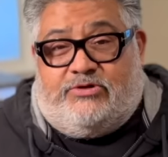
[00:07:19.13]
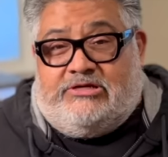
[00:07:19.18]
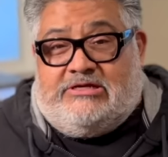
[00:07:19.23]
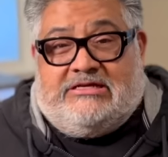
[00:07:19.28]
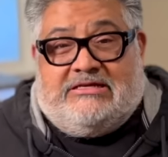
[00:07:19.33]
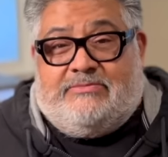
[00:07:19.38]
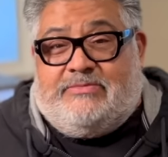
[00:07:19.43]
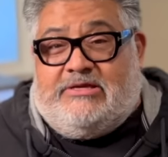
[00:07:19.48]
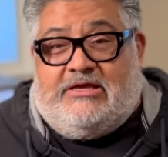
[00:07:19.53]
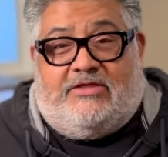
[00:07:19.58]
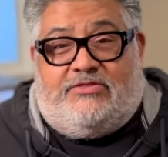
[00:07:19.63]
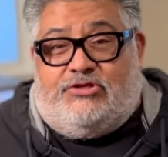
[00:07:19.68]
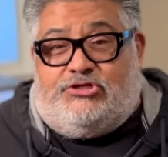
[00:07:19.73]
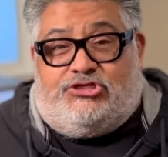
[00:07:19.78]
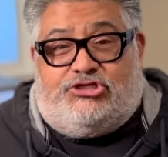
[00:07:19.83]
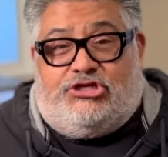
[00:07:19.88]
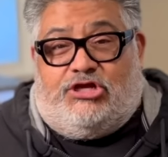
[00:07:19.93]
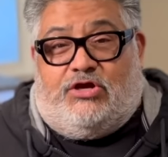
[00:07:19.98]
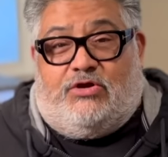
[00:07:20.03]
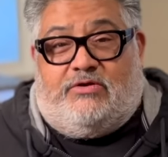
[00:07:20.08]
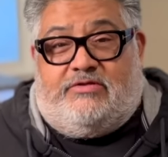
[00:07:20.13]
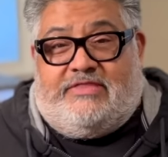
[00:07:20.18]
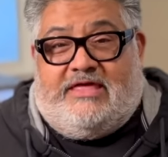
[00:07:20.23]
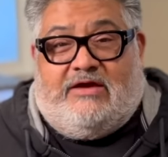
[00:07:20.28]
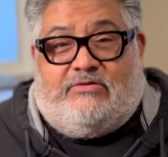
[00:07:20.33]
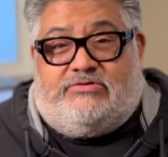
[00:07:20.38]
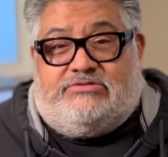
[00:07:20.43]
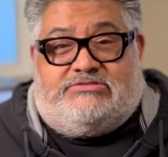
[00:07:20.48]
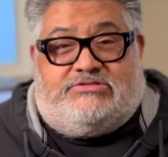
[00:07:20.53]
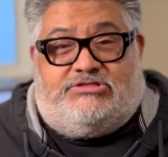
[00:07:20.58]
going to be on the show, and
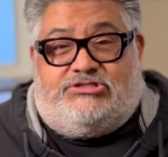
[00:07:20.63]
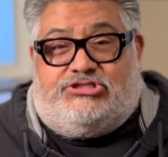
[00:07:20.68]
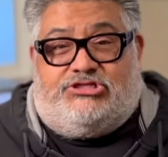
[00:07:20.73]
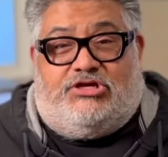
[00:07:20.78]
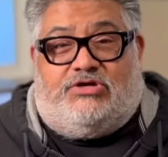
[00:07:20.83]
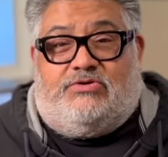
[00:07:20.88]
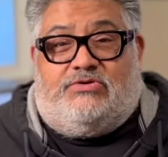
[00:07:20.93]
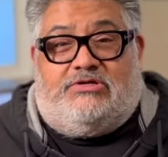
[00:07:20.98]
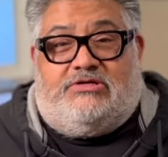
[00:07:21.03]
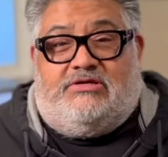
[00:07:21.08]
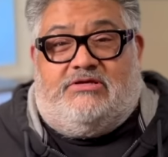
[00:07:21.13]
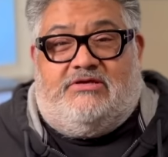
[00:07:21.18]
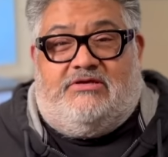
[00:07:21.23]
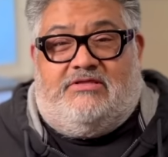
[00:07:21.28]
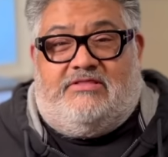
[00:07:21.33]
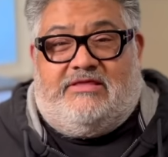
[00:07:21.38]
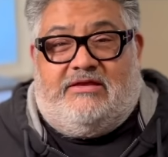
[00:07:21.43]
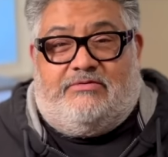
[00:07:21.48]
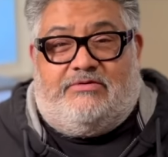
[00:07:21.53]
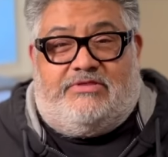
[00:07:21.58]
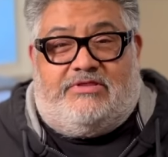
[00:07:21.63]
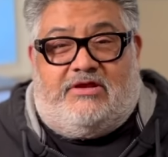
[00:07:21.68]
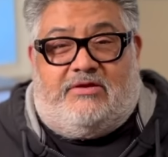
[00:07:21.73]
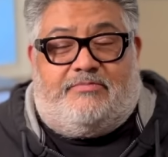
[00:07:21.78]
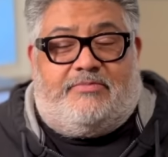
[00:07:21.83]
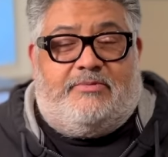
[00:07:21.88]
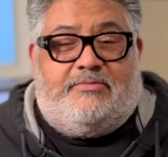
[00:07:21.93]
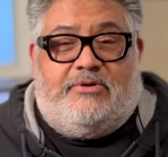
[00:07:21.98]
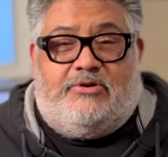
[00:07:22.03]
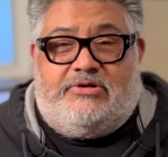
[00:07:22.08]
that was the joke. They were there
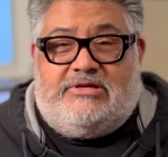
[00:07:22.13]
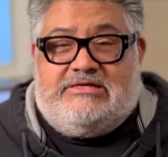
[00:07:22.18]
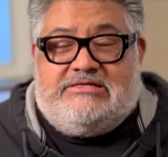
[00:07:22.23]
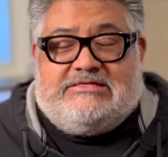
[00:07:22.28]
promoting